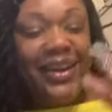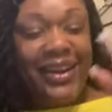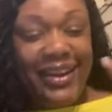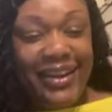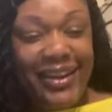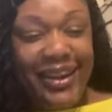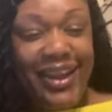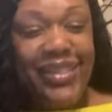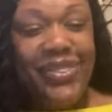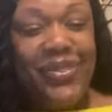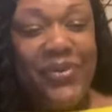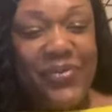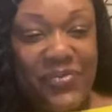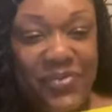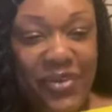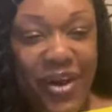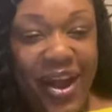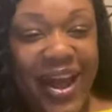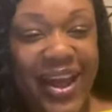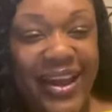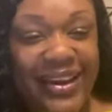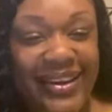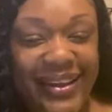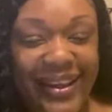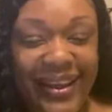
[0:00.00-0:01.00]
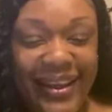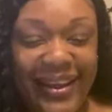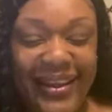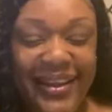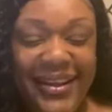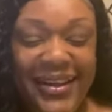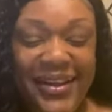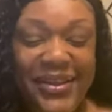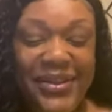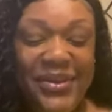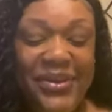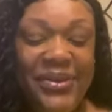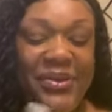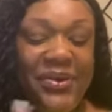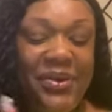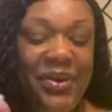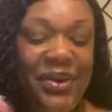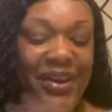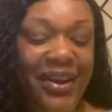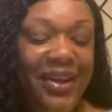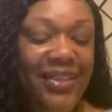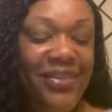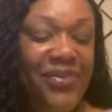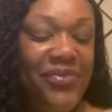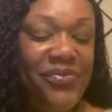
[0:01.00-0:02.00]
but another Friday, you
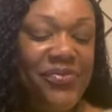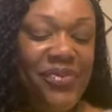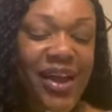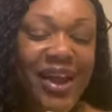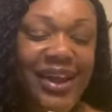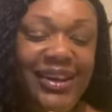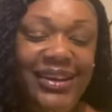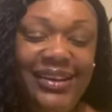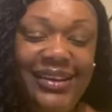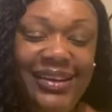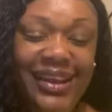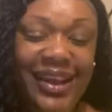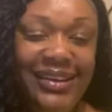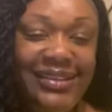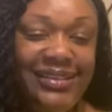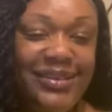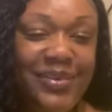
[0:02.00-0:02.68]
know, another Friday Amen.